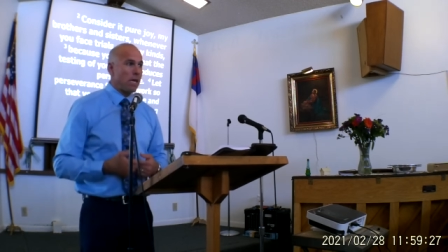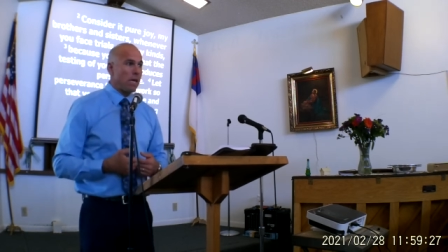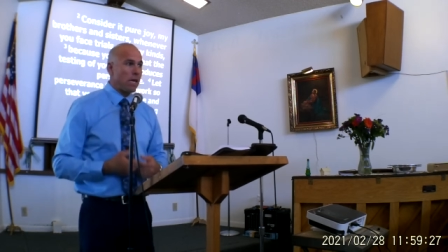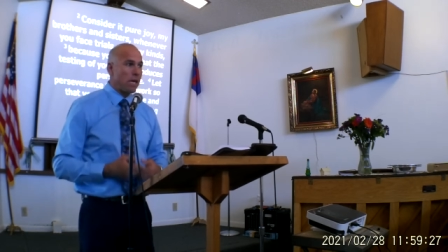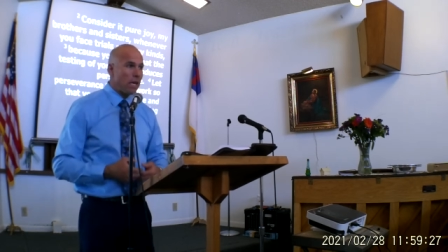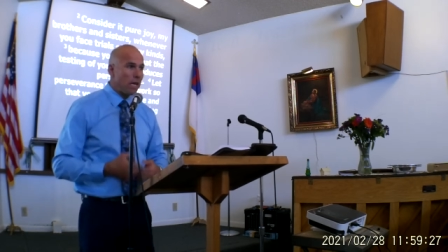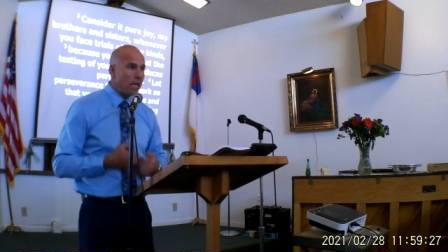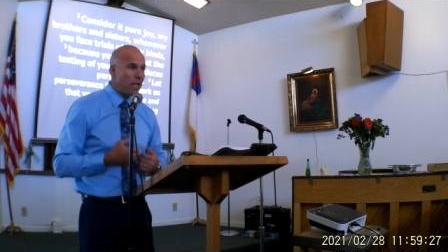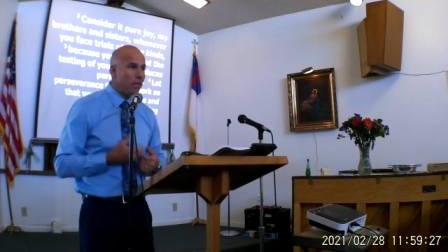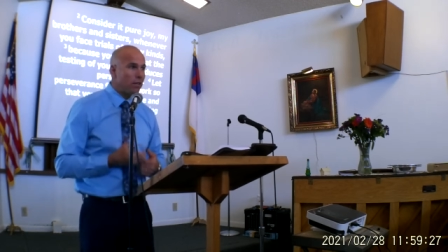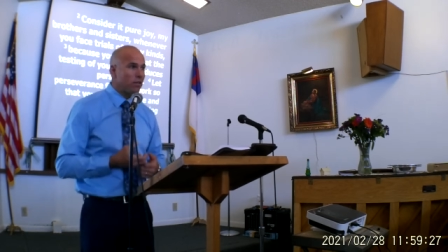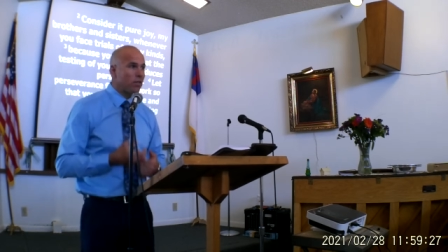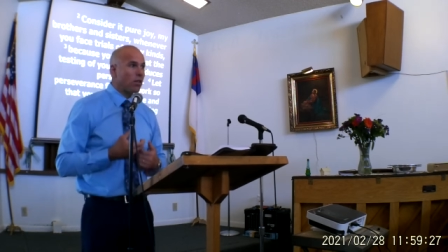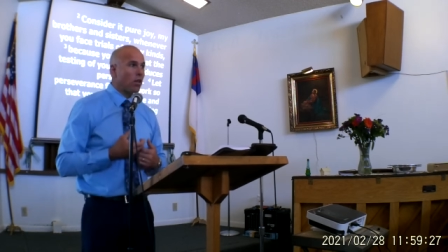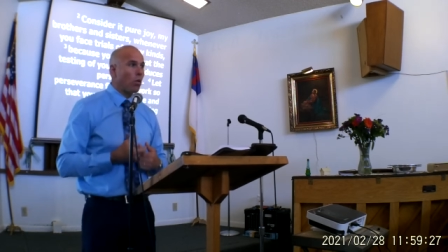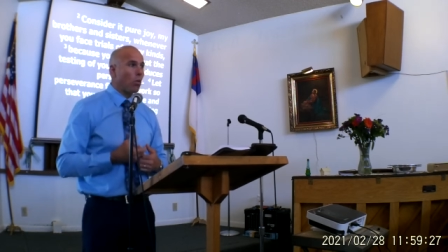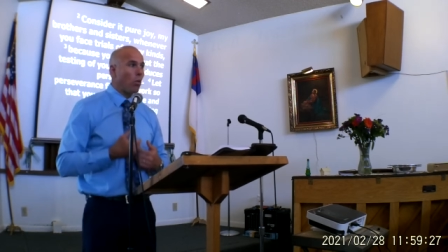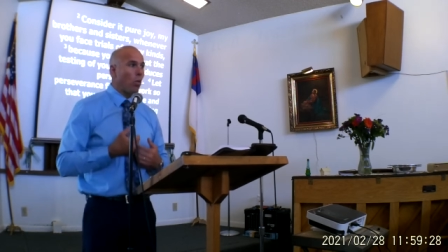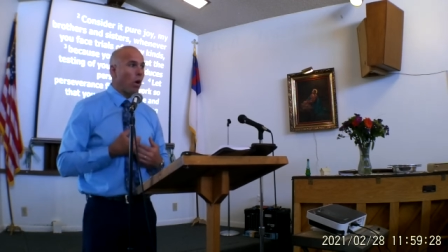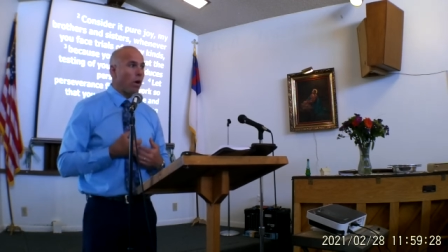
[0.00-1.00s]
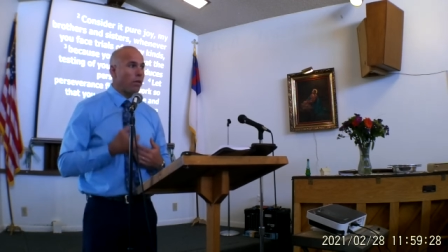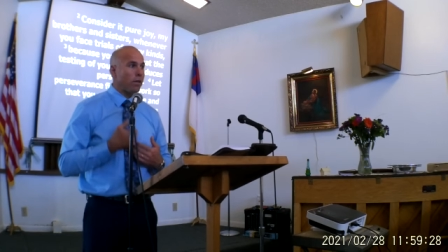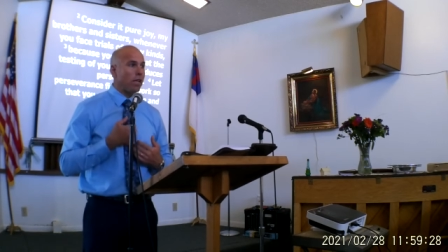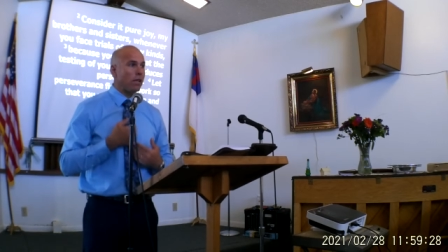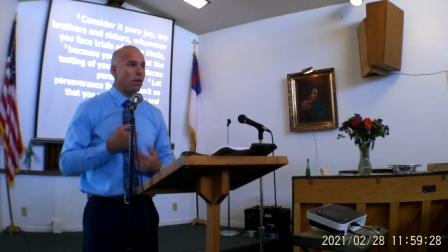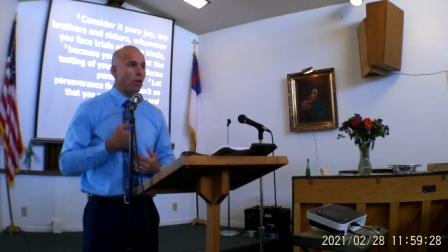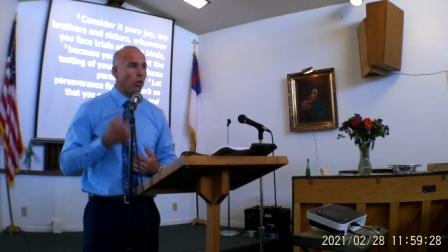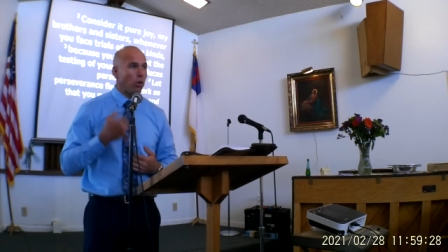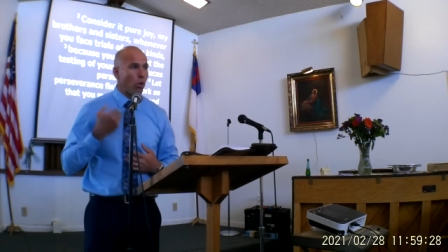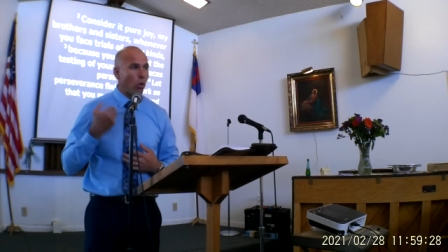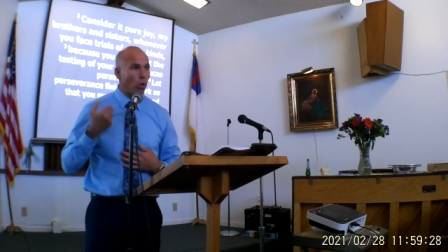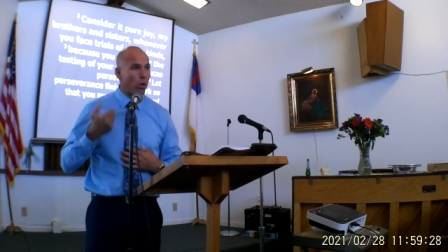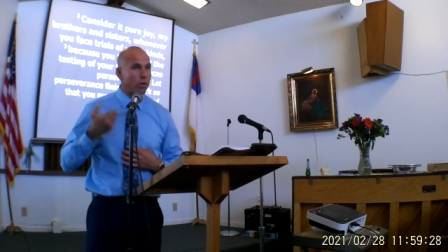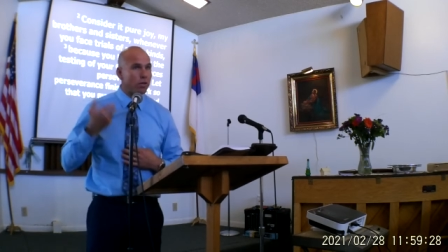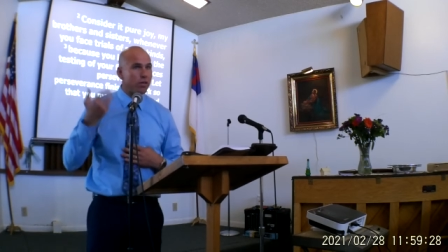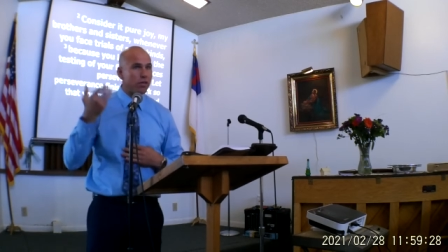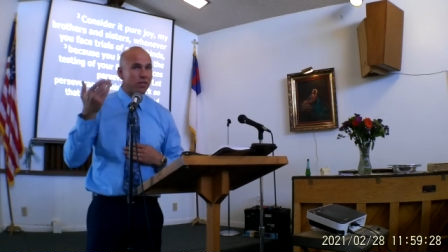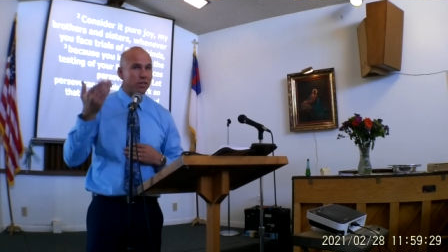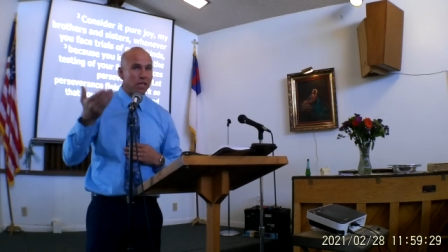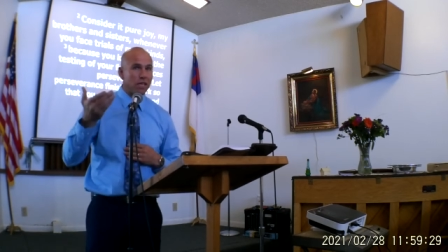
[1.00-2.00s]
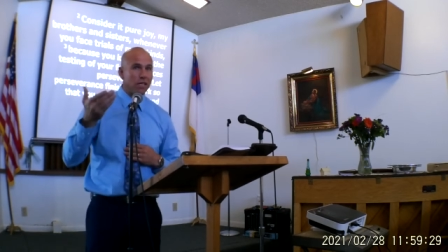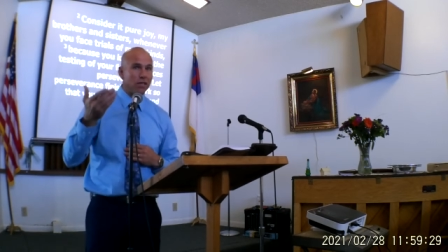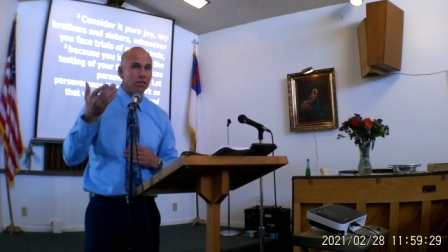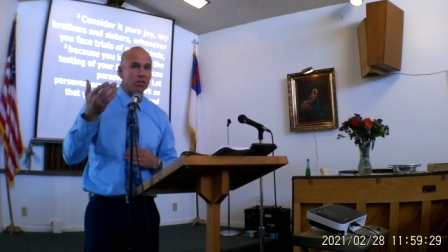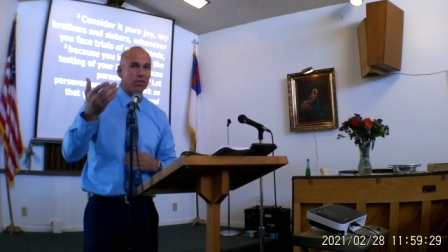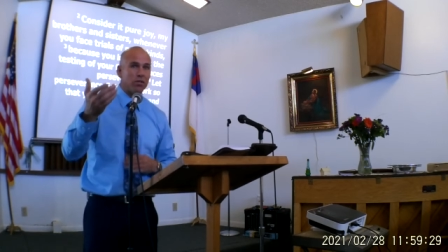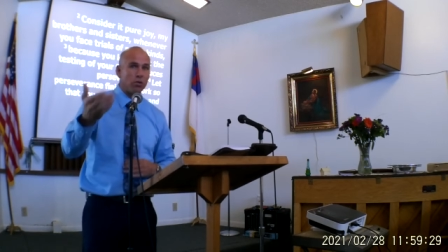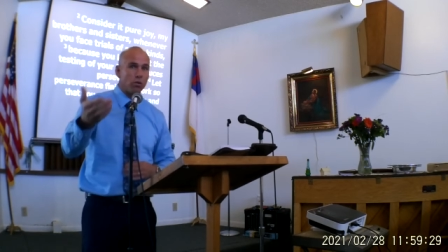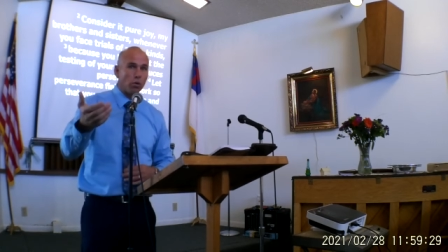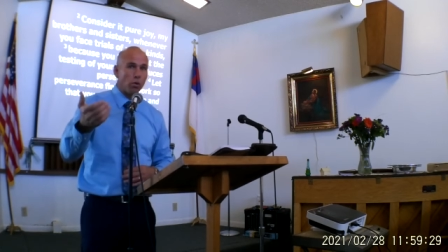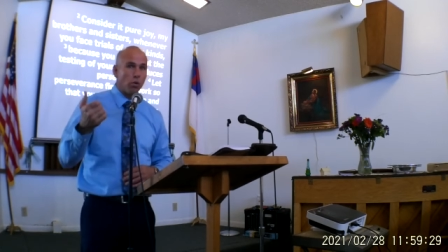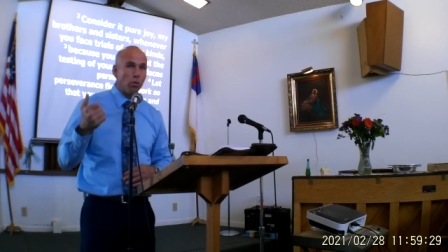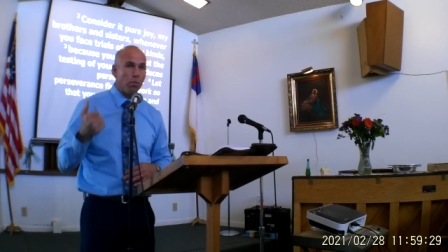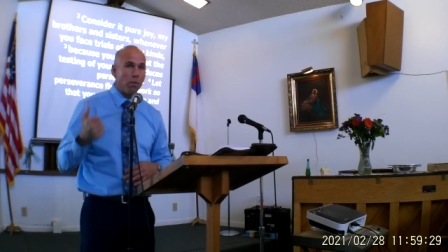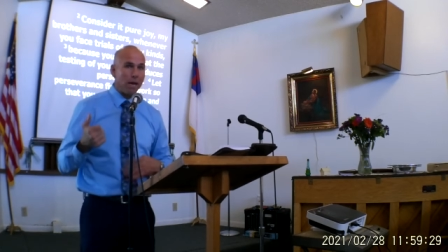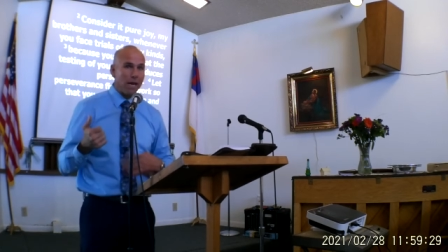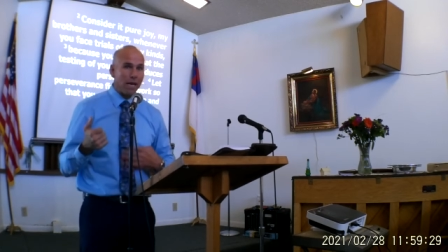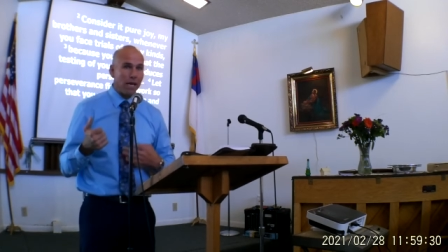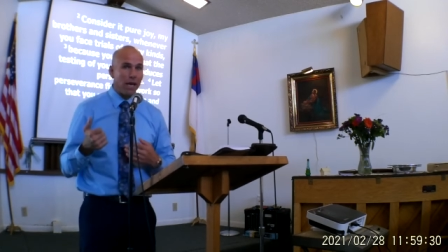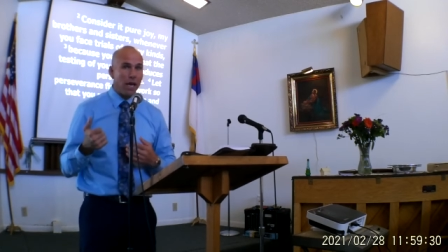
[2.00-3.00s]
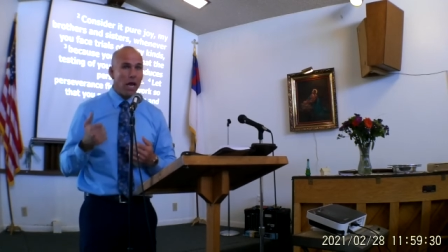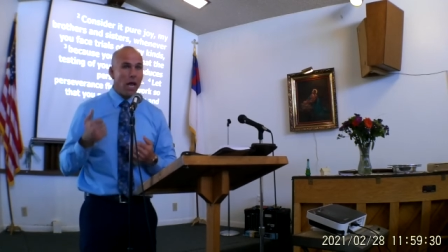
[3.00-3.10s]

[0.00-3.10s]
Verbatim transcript: He is the one that the Lord sees through me